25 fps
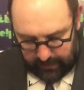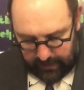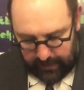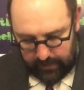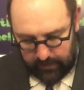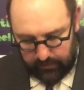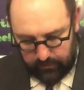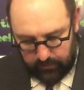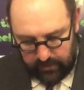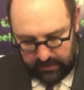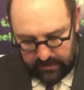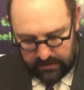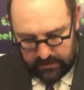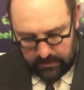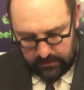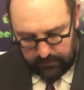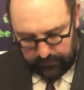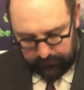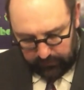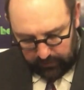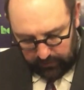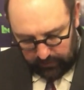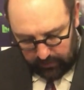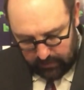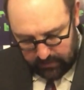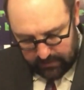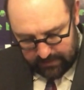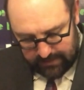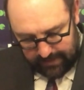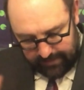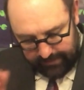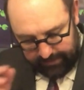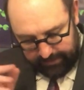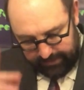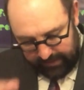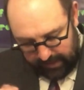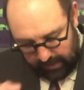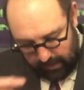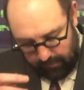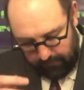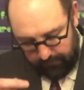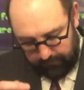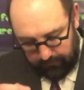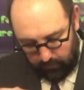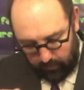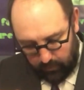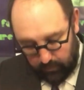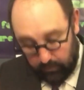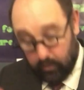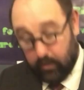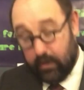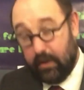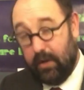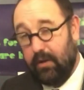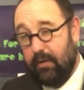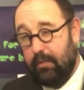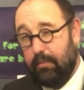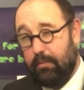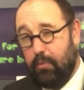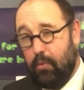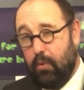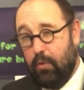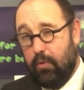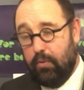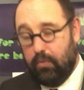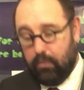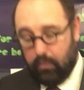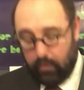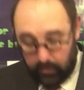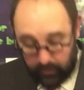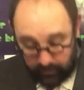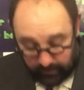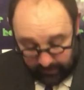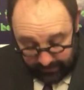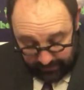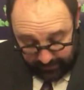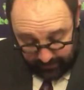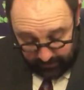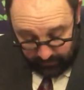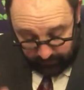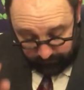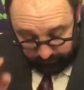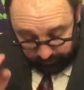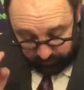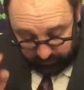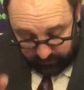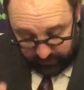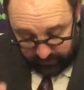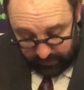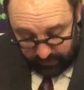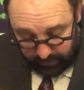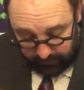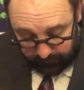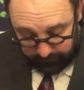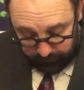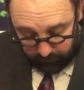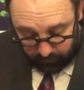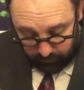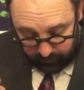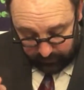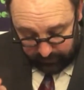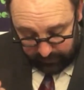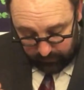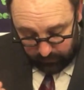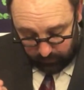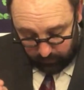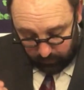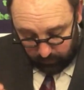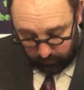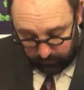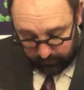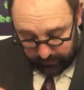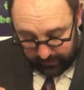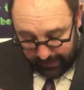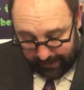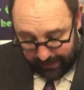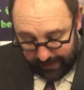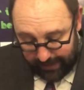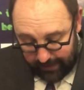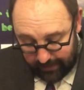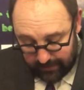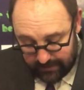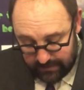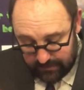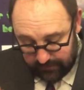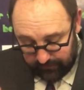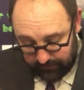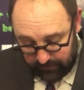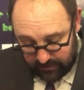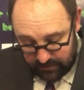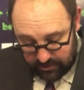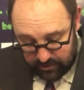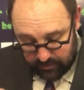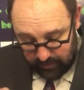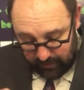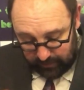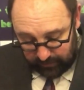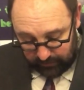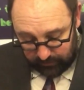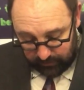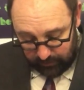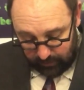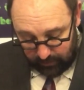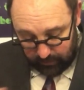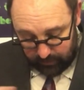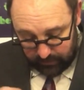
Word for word: and it reads as follows: Therefore, what an important word, therefore, let all the house of Israel know